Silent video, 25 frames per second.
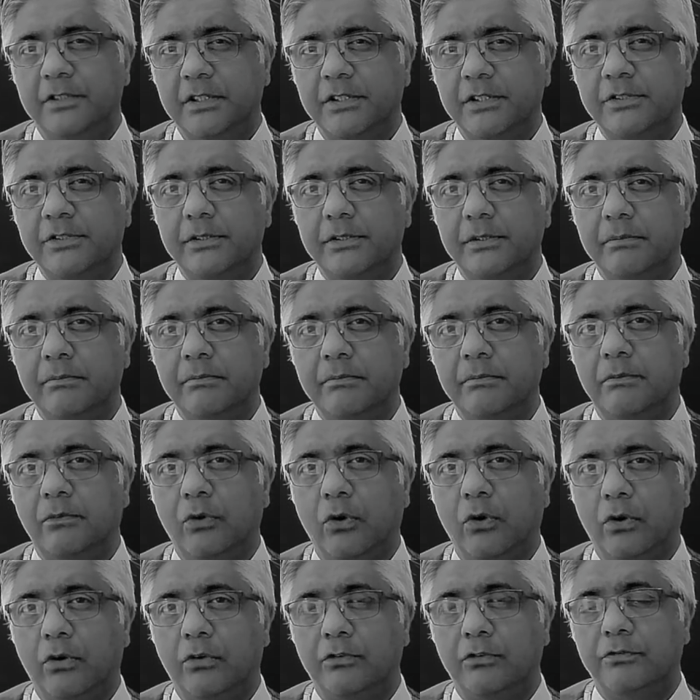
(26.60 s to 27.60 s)

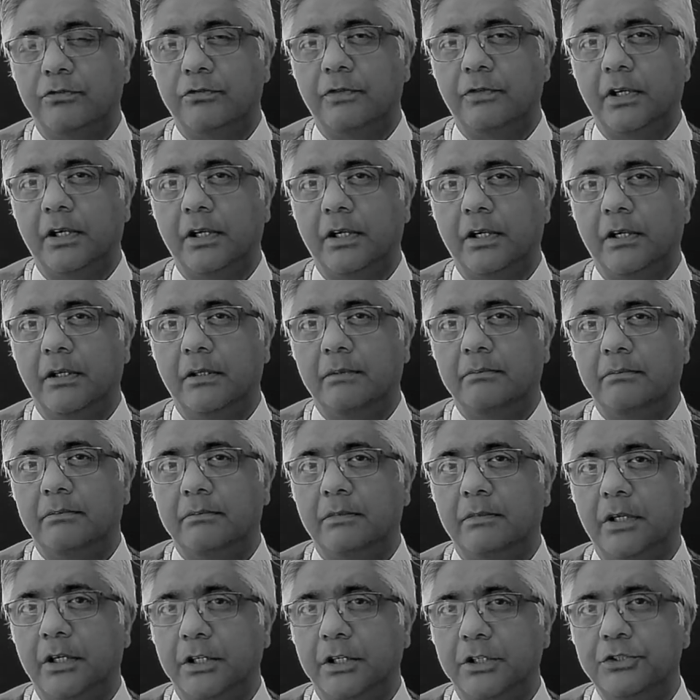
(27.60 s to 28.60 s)
system of
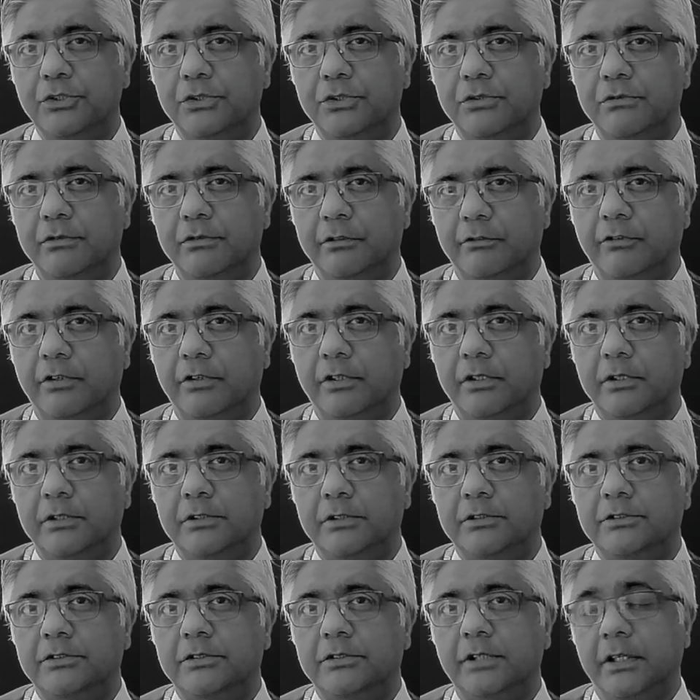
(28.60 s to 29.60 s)
urgent
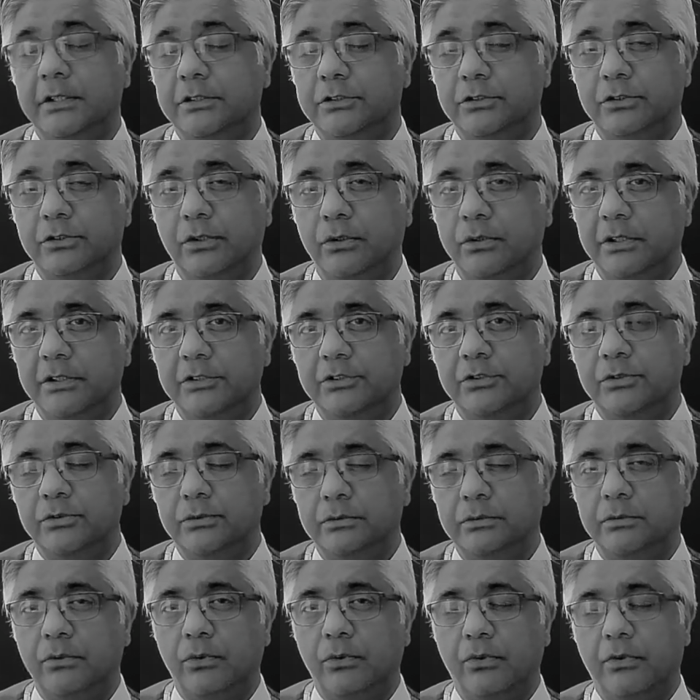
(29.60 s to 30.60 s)
referrals, and so does
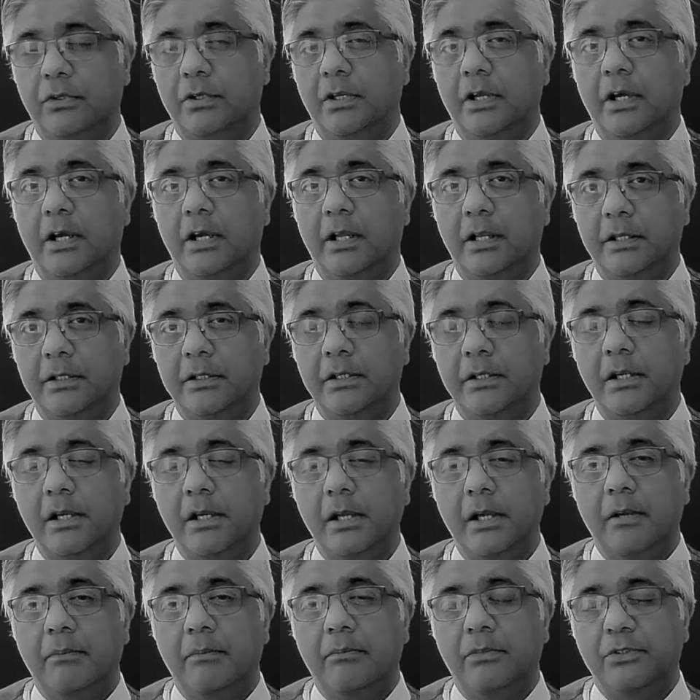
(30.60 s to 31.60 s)
Northern Ireland.
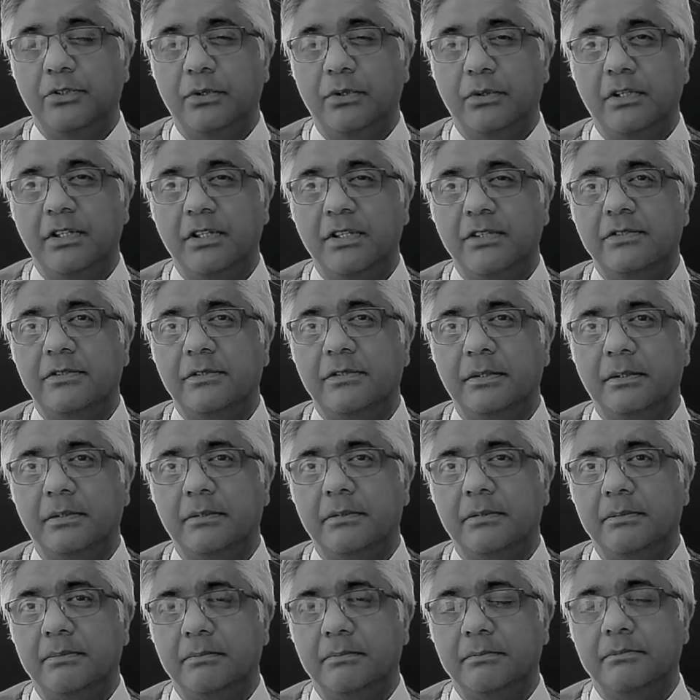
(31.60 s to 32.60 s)
So this
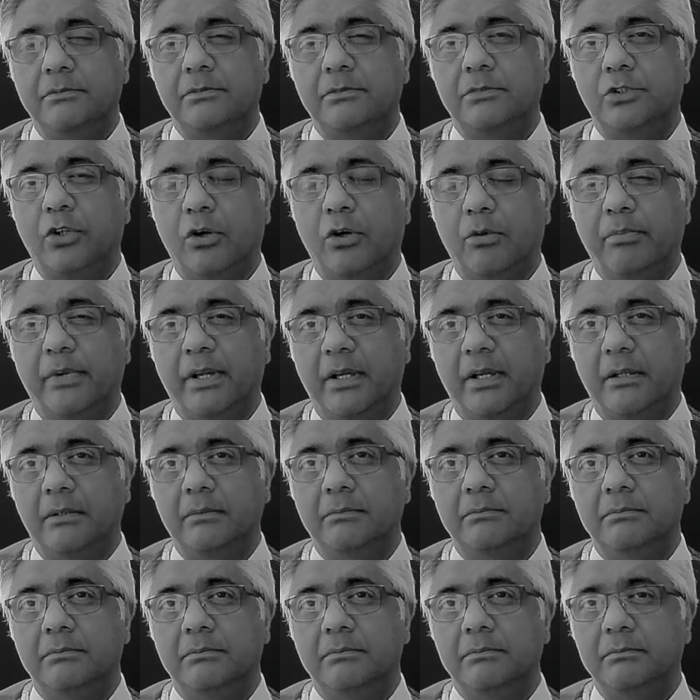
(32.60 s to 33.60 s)

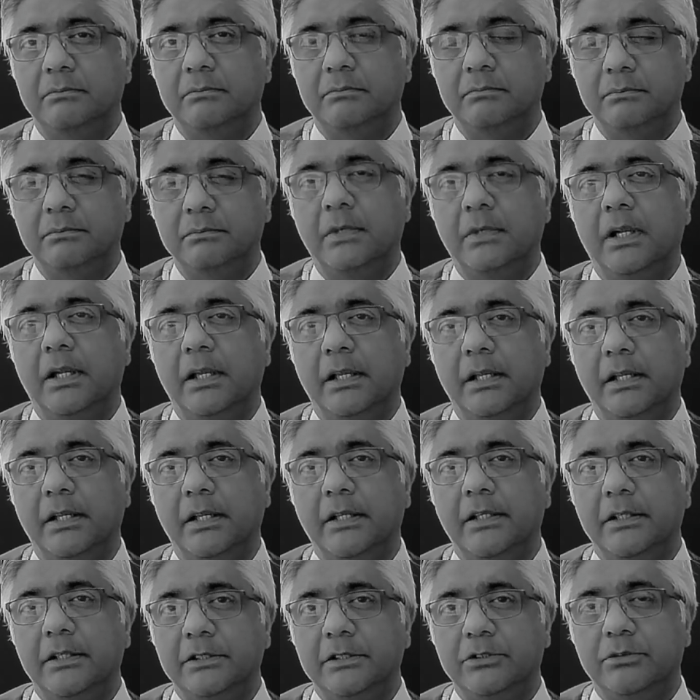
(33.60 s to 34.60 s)
topic
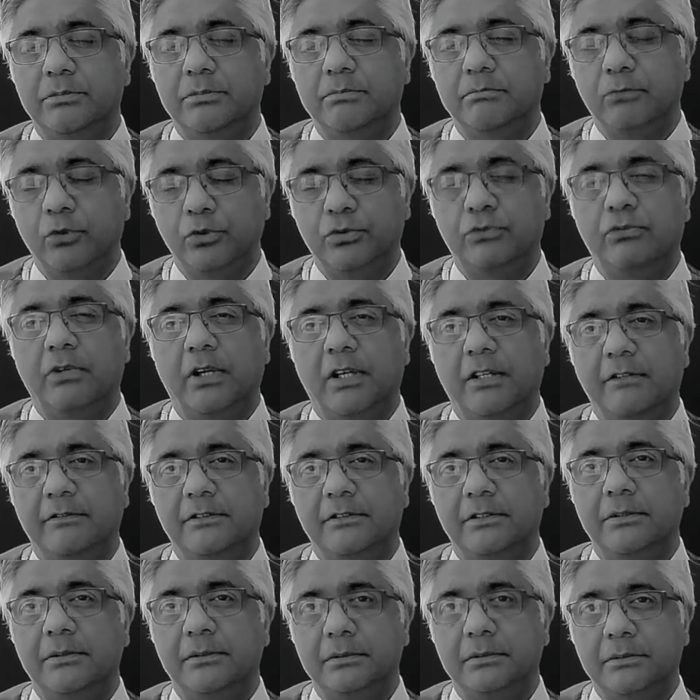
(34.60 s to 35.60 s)
is most
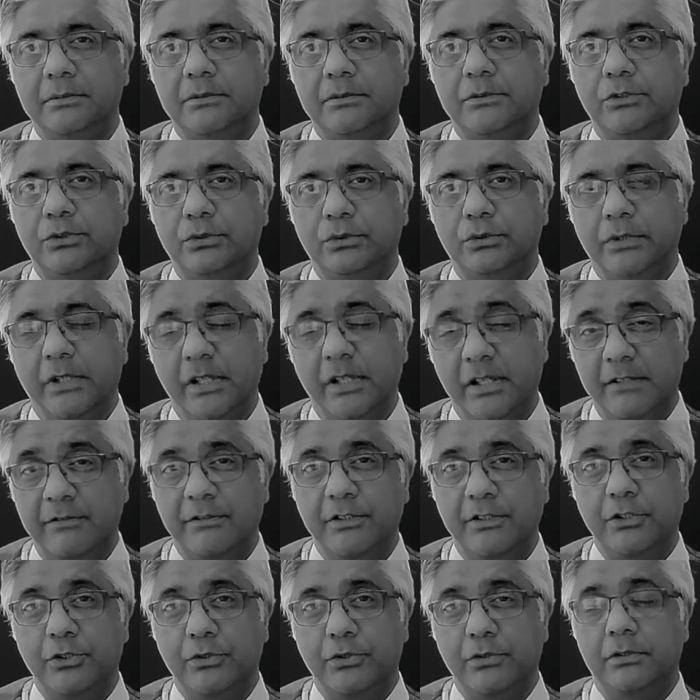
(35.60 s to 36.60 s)
relevant to
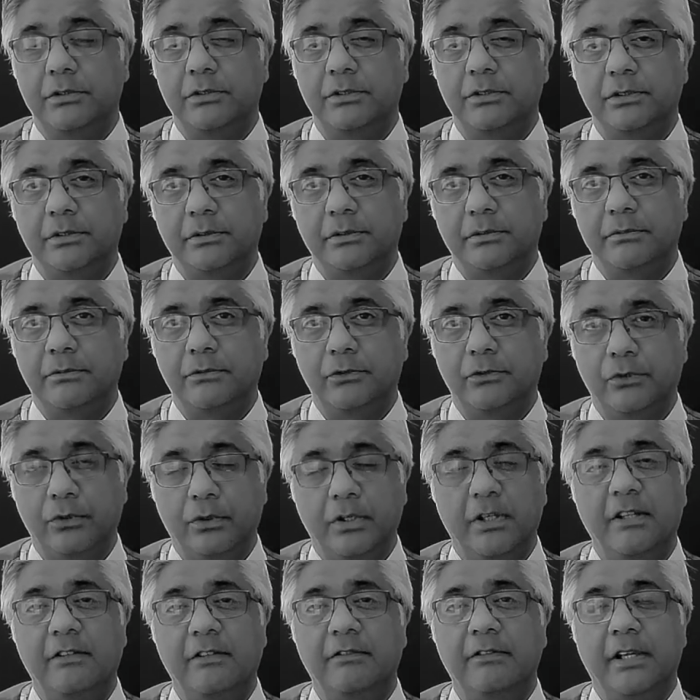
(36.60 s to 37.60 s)
individuals
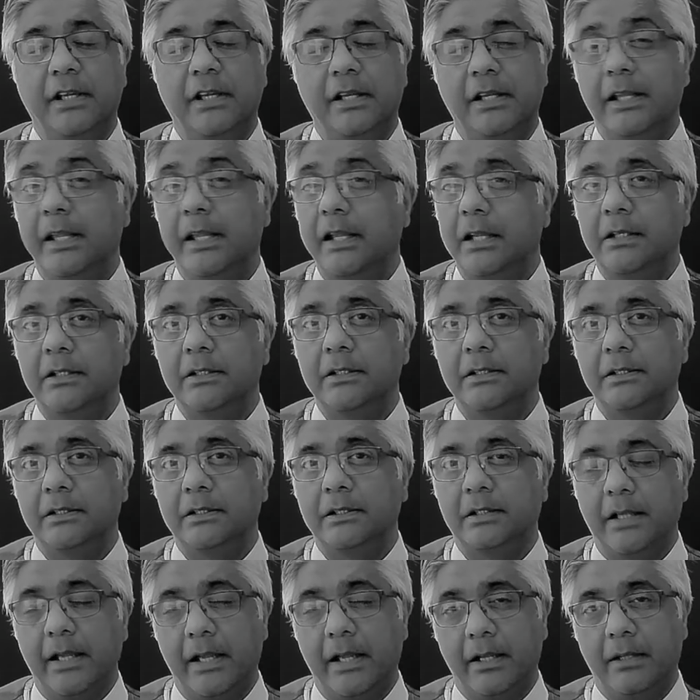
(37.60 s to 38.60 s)
who live in
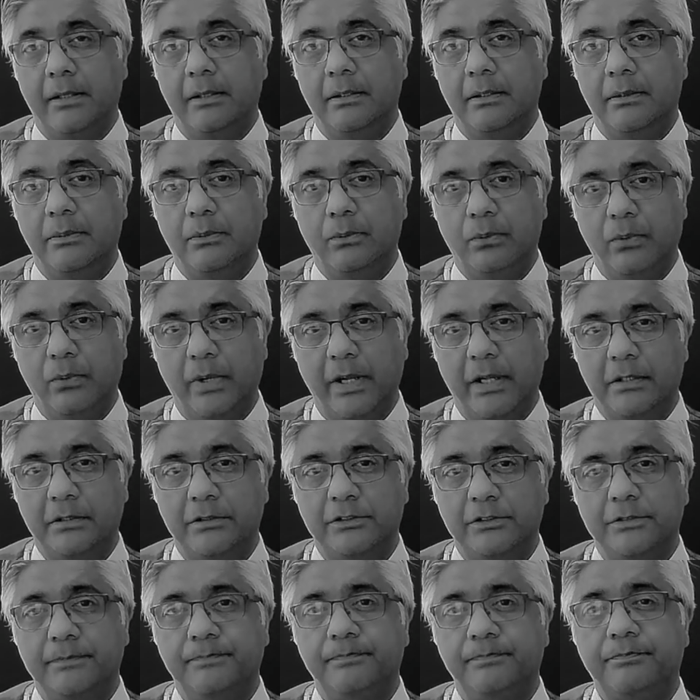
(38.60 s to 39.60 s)
England and
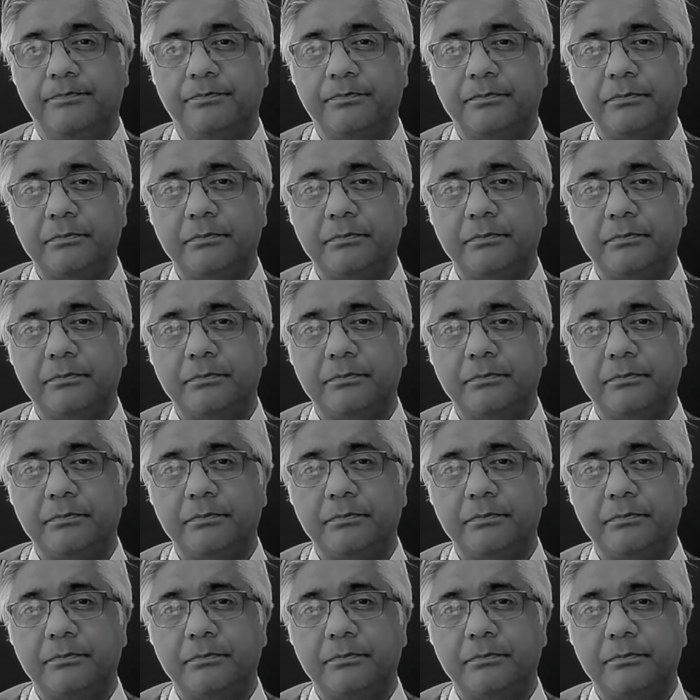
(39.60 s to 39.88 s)
Wales.